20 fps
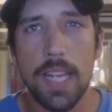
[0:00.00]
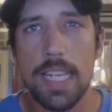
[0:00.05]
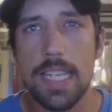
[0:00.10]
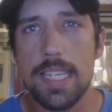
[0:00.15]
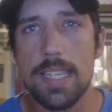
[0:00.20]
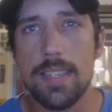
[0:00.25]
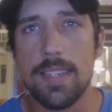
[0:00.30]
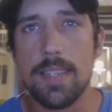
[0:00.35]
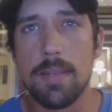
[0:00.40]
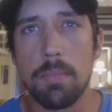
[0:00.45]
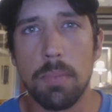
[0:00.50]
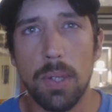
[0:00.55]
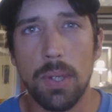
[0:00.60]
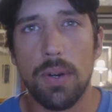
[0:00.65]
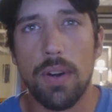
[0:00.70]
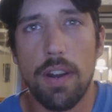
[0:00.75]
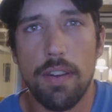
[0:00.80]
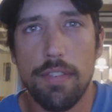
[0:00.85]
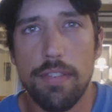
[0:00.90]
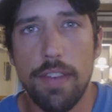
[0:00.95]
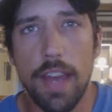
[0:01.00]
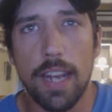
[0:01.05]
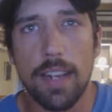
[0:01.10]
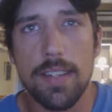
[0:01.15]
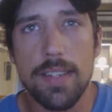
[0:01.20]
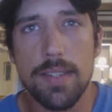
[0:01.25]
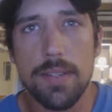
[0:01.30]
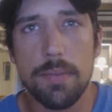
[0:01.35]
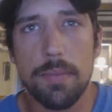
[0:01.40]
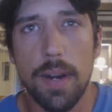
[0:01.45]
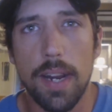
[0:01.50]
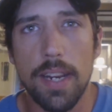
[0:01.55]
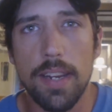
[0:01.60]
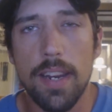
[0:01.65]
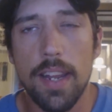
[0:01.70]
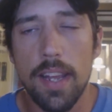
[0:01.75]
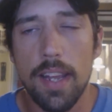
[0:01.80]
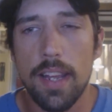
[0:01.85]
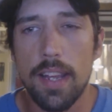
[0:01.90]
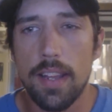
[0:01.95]
similar effects,
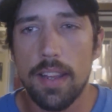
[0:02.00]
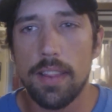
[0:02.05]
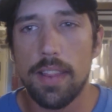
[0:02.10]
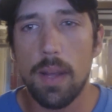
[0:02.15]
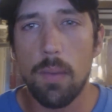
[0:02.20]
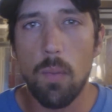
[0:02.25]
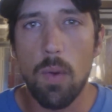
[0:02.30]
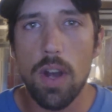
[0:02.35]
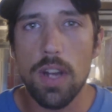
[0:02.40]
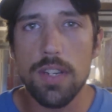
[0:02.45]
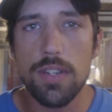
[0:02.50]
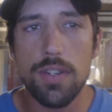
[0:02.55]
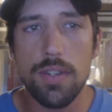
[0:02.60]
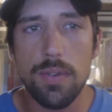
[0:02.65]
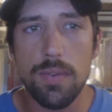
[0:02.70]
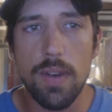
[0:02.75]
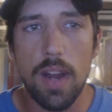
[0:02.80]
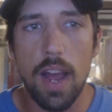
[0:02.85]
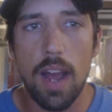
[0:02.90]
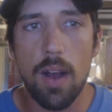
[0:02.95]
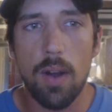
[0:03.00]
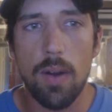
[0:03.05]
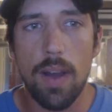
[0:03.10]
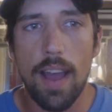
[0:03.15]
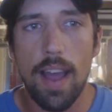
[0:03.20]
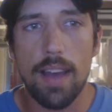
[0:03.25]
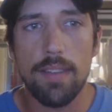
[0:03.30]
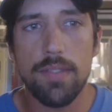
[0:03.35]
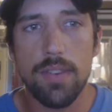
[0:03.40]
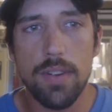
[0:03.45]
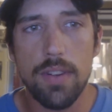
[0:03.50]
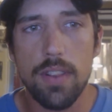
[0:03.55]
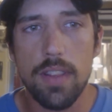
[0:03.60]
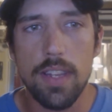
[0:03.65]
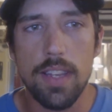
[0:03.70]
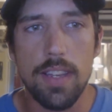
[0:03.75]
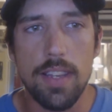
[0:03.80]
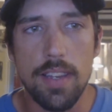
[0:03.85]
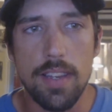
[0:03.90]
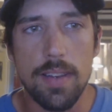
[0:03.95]
right? They want to now, after
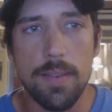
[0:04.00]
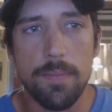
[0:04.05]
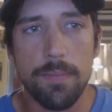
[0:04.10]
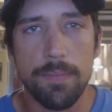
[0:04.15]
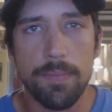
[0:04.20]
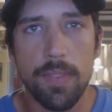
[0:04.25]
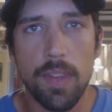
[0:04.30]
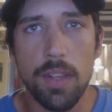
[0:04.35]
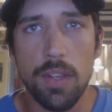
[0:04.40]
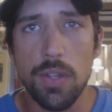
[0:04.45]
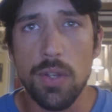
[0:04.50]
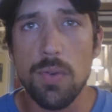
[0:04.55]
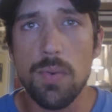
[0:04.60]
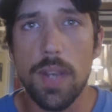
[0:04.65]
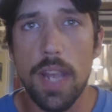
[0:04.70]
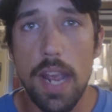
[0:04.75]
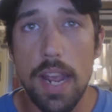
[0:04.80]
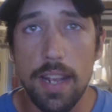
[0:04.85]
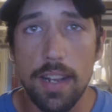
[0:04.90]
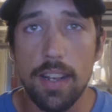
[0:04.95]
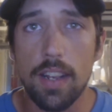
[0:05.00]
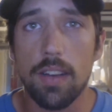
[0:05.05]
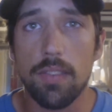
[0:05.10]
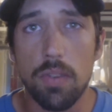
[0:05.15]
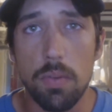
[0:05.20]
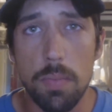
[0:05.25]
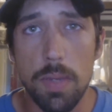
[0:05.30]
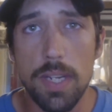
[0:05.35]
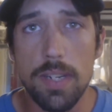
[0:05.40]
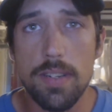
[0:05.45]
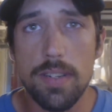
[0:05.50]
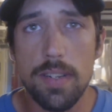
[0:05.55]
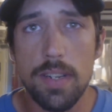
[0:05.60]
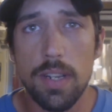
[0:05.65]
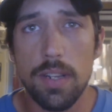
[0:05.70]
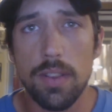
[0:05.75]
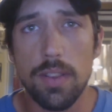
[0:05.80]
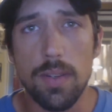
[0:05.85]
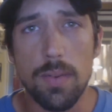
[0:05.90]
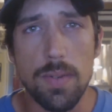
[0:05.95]
the UK government,
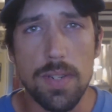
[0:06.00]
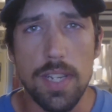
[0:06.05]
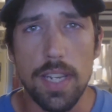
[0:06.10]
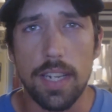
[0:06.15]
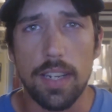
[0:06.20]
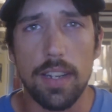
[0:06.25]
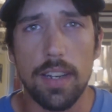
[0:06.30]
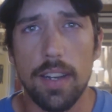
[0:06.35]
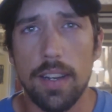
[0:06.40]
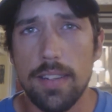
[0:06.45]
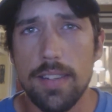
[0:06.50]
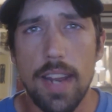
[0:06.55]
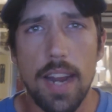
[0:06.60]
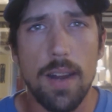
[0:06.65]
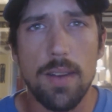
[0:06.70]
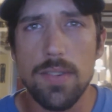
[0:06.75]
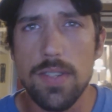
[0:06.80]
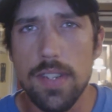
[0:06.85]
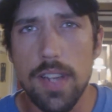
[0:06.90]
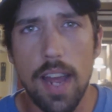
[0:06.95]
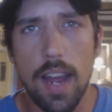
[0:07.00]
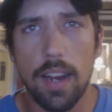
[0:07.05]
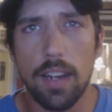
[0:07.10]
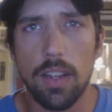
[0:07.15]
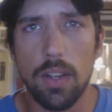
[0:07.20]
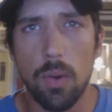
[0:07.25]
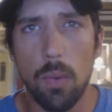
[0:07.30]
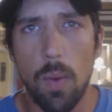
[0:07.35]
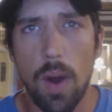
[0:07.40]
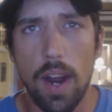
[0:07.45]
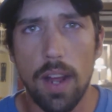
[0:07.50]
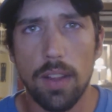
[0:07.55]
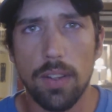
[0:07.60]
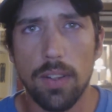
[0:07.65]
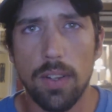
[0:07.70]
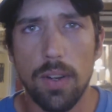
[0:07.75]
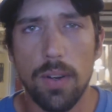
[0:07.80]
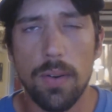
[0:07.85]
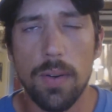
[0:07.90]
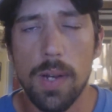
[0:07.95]
there was like a terrorist attack a little while
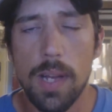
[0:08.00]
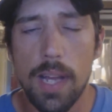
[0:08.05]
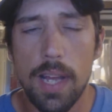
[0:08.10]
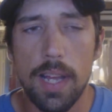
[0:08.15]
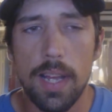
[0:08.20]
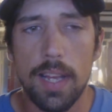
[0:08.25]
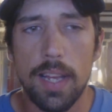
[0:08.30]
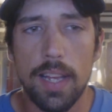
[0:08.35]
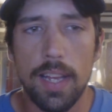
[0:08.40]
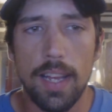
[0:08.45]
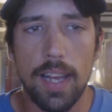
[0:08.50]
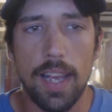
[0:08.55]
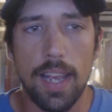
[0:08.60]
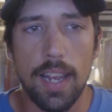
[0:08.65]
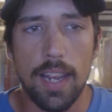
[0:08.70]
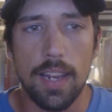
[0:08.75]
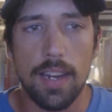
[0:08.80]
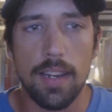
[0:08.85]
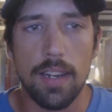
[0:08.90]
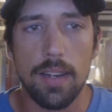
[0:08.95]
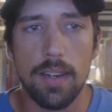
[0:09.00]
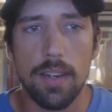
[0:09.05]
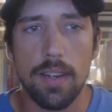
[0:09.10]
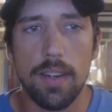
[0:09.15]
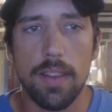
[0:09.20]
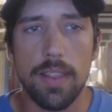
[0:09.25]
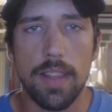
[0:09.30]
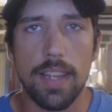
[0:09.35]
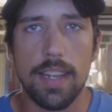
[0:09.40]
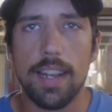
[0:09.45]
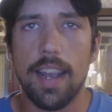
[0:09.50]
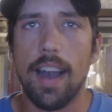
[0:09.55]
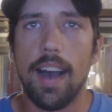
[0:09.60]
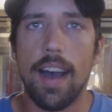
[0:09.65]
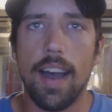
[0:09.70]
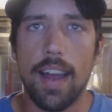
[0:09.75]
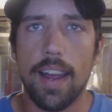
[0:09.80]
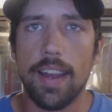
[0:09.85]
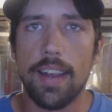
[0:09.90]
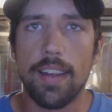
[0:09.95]
ago, and the
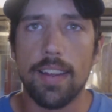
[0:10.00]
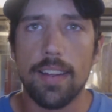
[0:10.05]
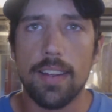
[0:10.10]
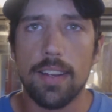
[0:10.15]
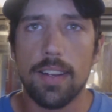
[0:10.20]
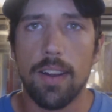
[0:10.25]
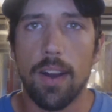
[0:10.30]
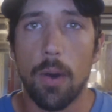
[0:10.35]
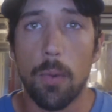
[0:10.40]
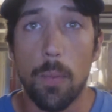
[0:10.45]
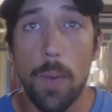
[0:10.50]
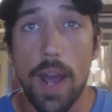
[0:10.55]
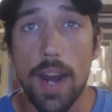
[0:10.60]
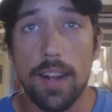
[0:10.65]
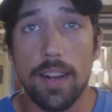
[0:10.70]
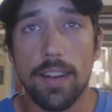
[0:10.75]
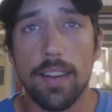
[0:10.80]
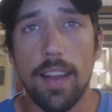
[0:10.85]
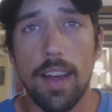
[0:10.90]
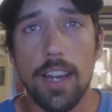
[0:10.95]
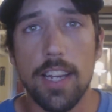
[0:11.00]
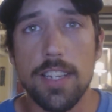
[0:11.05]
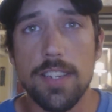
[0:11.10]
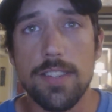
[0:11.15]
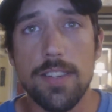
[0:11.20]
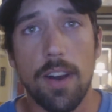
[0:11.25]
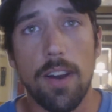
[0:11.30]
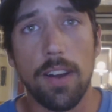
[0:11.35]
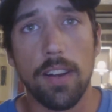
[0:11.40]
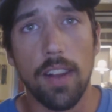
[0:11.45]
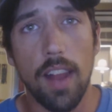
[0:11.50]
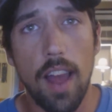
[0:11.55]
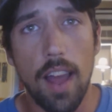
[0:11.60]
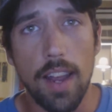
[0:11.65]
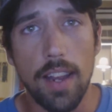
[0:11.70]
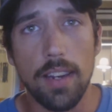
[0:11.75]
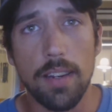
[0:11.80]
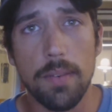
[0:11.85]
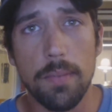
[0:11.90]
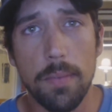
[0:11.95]
guy got radicalized
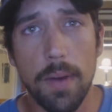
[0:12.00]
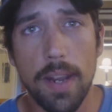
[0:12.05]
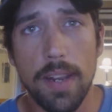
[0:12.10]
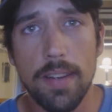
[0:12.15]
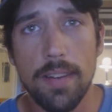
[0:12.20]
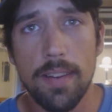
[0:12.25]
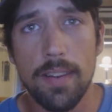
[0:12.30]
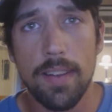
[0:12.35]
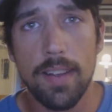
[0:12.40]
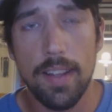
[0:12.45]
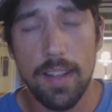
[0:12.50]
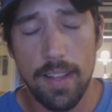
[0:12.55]
online, right?